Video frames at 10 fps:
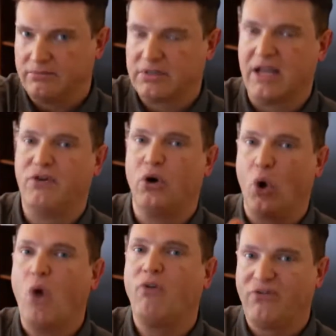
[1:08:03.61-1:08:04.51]
okay, if you're
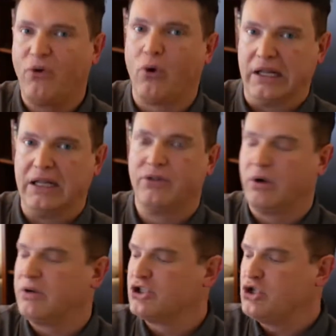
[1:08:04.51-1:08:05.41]
over 40,
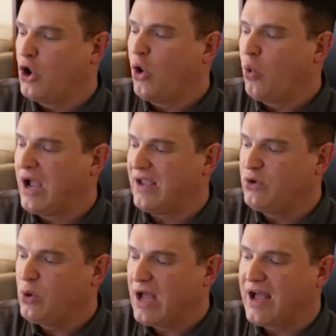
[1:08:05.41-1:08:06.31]
there is no way, if
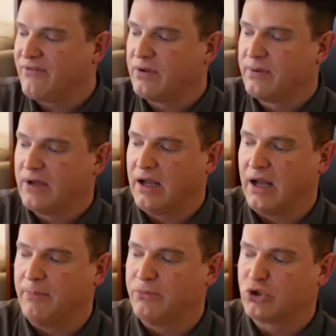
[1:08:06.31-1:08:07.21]
you have
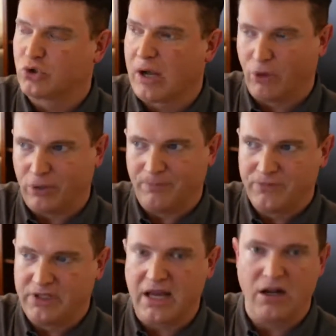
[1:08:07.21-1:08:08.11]
trouble
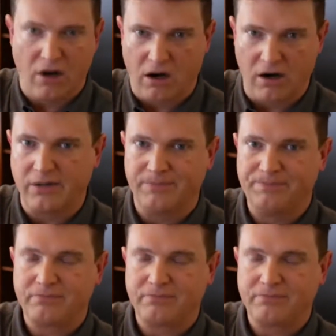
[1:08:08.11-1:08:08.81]
getting hard,